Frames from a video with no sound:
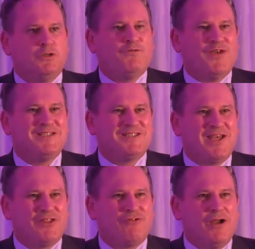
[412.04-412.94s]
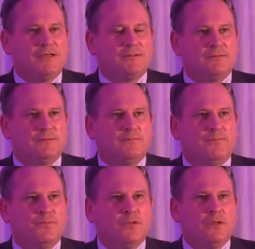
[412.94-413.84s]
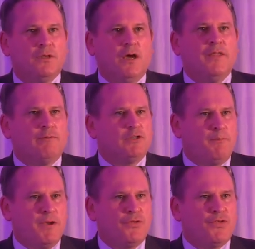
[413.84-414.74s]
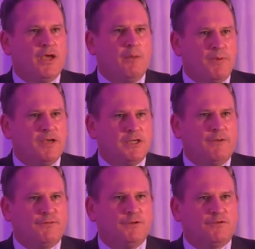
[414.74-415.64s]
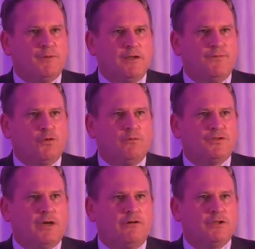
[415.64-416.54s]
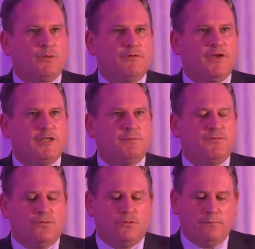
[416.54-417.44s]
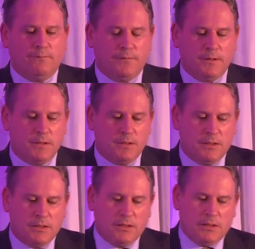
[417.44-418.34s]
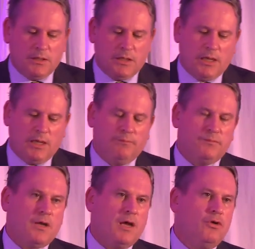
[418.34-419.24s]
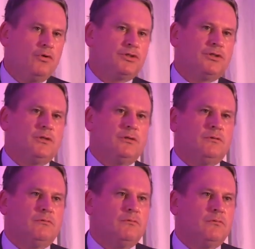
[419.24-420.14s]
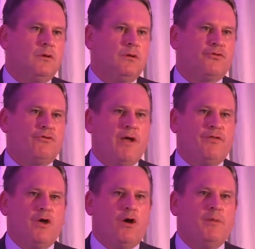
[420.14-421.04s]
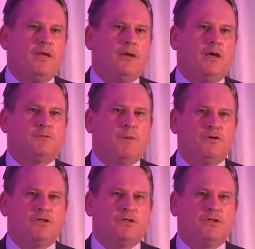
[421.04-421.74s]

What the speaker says: who faced that threat. And that was a big thing, a big difference from any form of terrorism we'd faced before. I looked throughout the army, I spoke